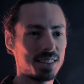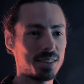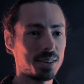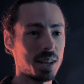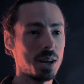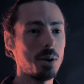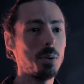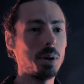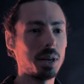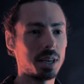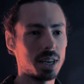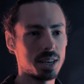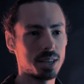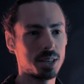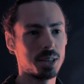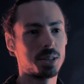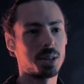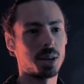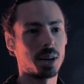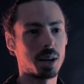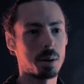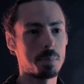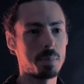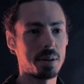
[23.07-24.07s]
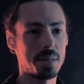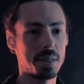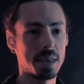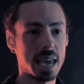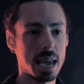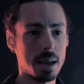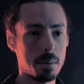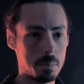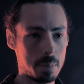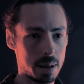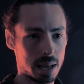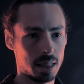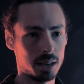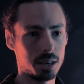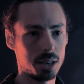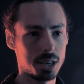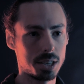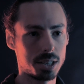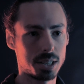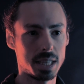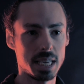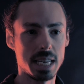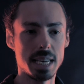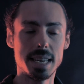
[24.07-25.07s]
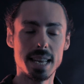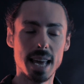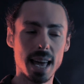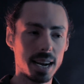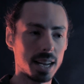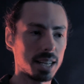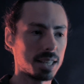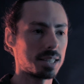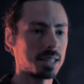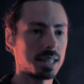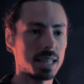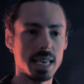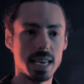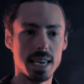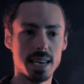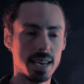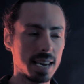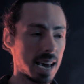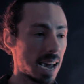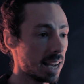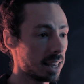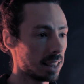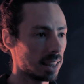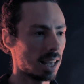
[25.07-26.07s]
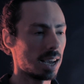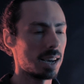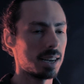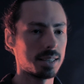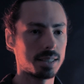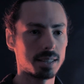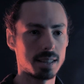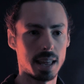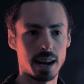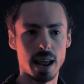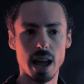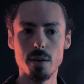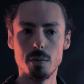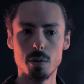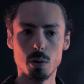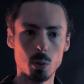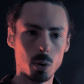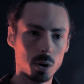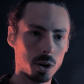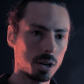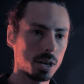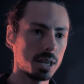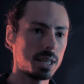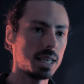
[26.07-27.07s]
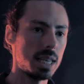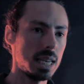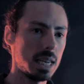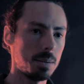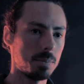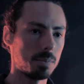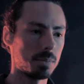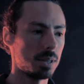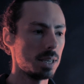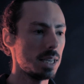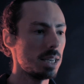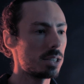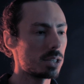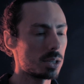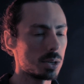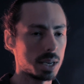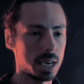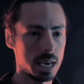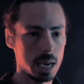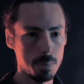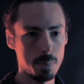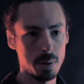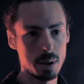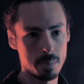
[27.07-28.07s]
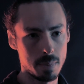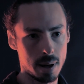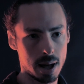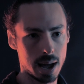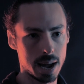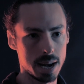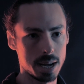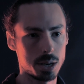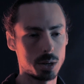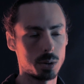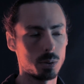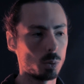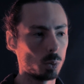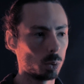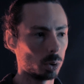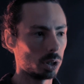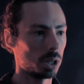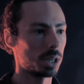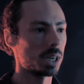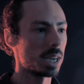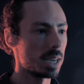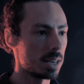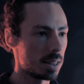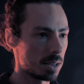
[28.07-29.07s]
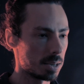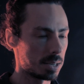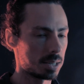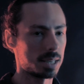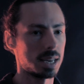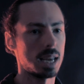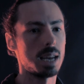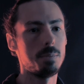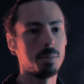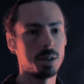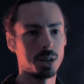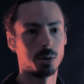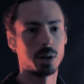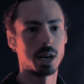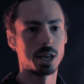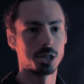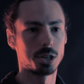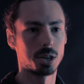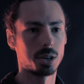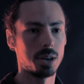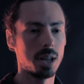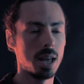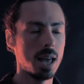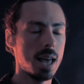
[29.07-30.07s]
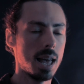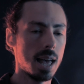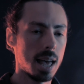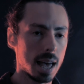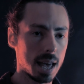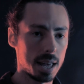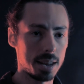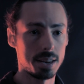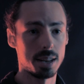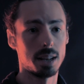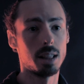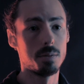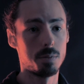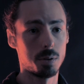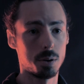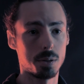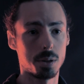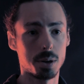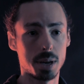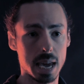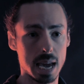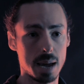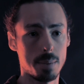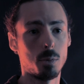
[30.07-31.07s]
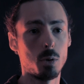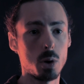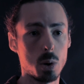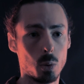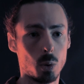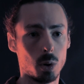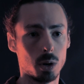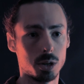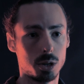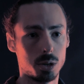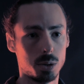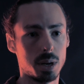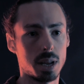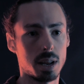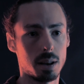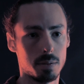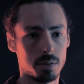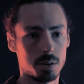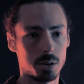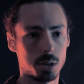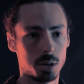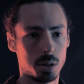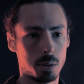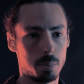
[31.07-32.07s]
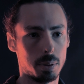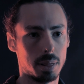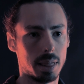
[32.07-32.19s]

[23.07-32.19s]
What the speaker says: Today we're here to talk about the game Piliers, the tenets, the guidelines that everyone on the team needs to keep in mind to work in the same direction and deliver the game we want to deliver to the